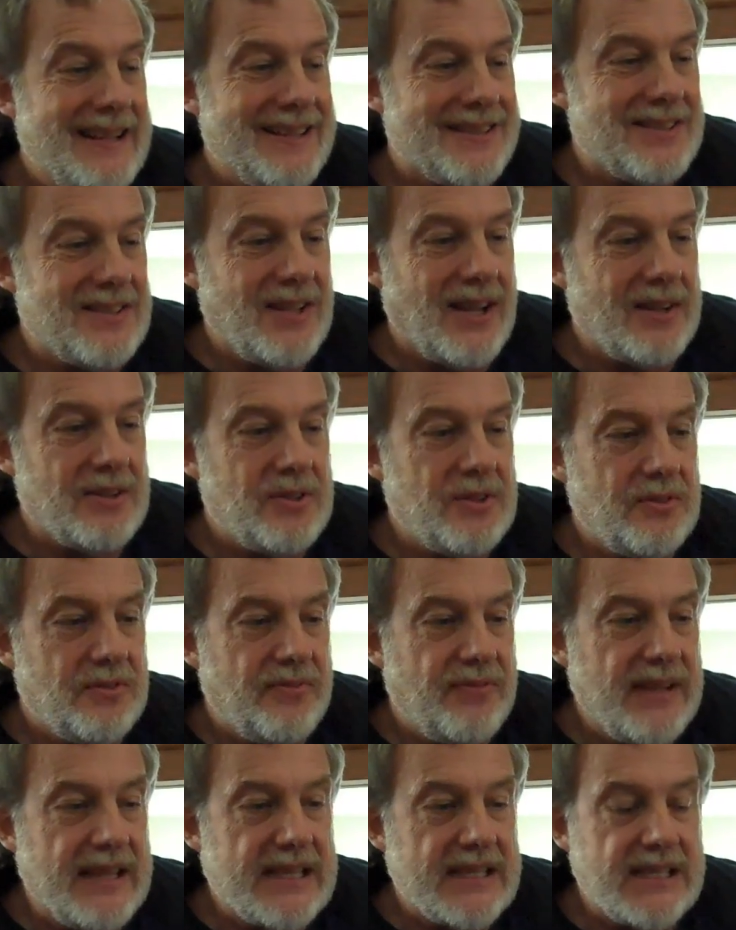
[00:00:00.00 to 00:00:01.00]
It's not too
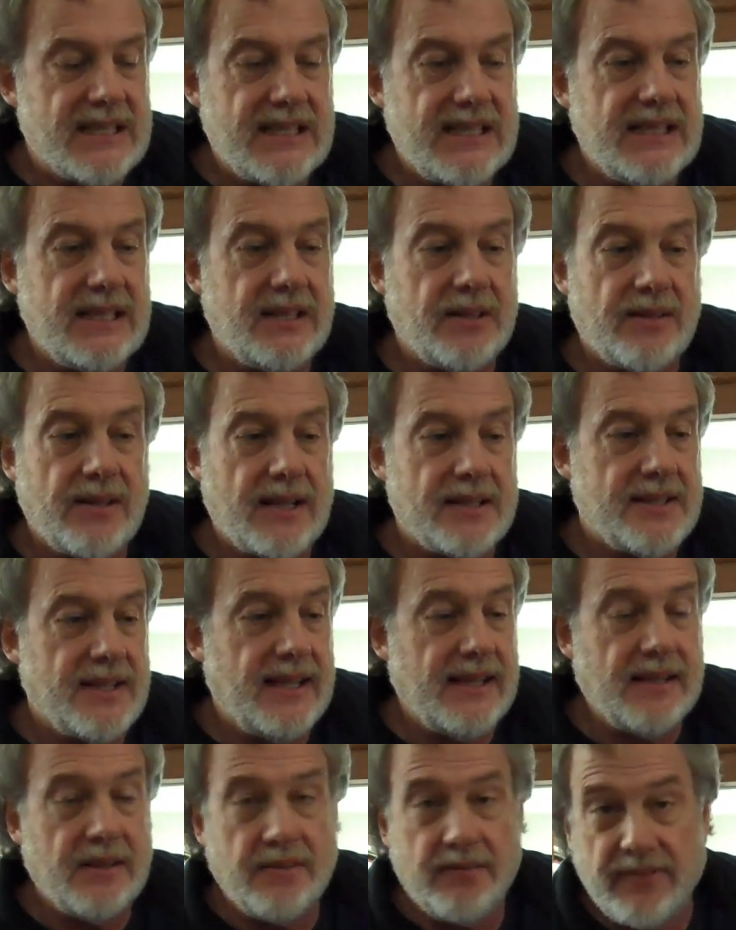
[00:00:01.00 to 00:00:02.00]
fancy. You're not
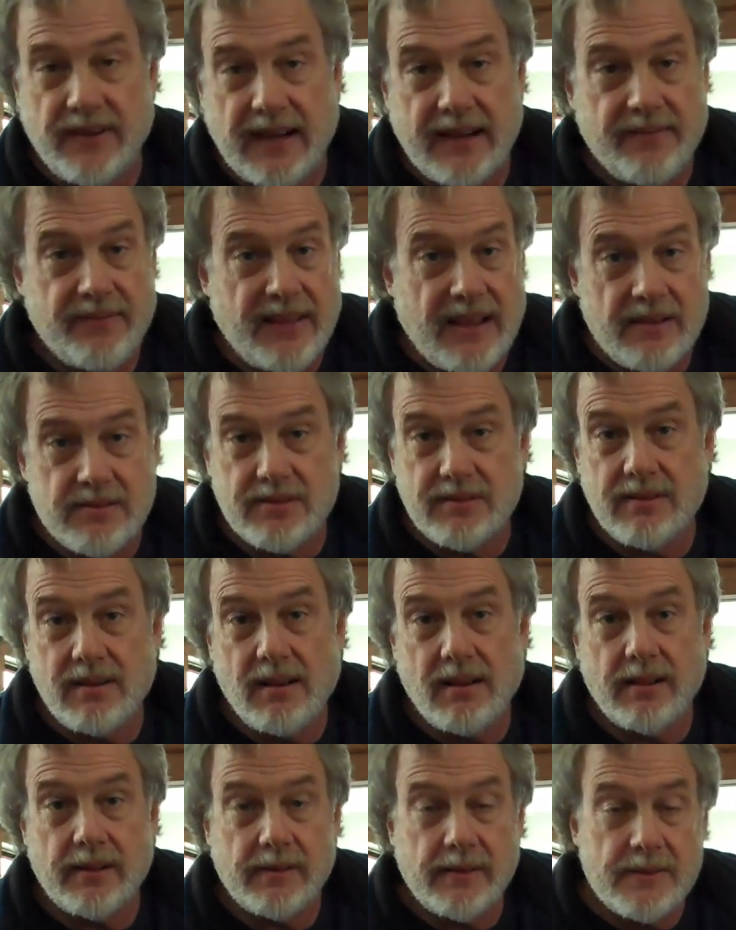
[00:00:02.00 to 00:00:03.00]
taking a
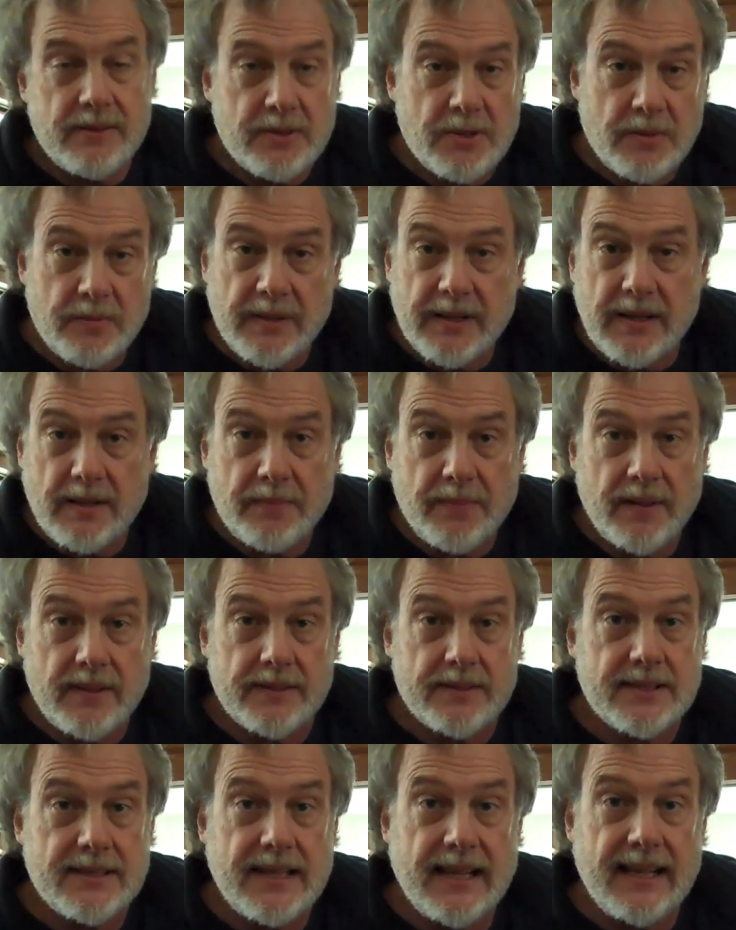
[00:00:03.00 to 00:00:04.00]
$5,000 instrument up on
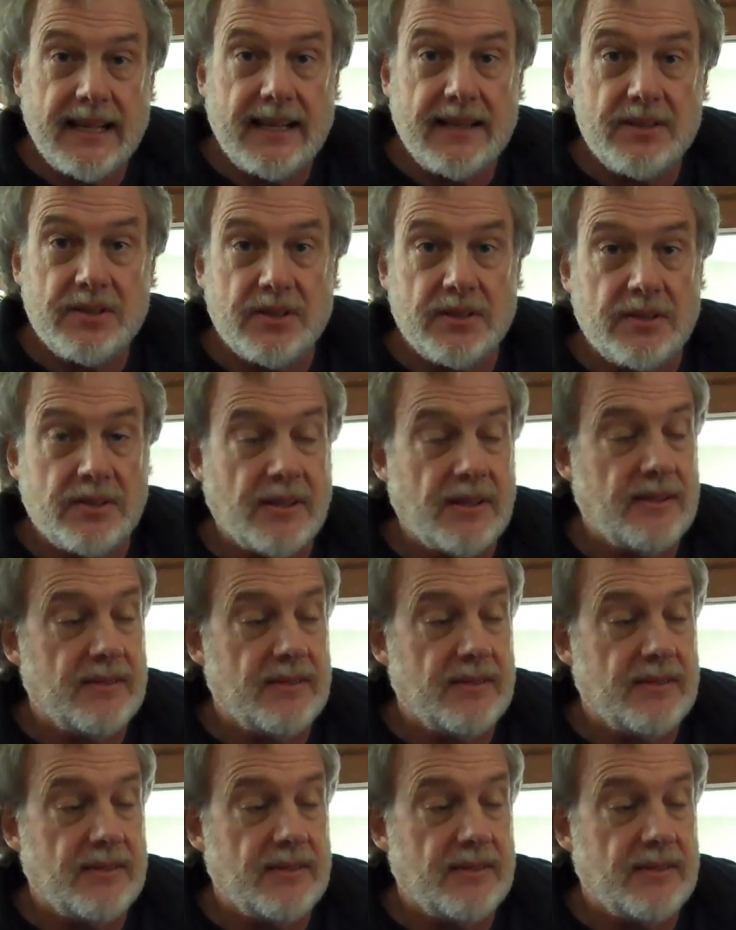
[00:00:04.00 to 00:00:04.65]
stage and